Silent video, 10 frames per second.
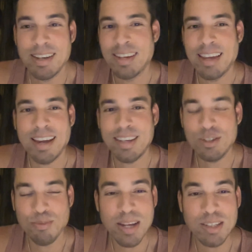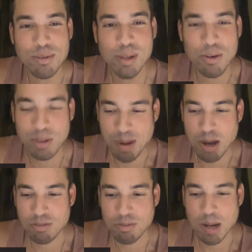yeah, he's way too low in the
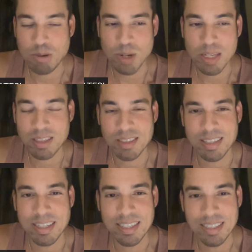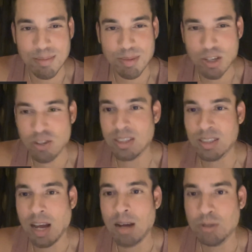pound for pound rankings and he needs to be near the top.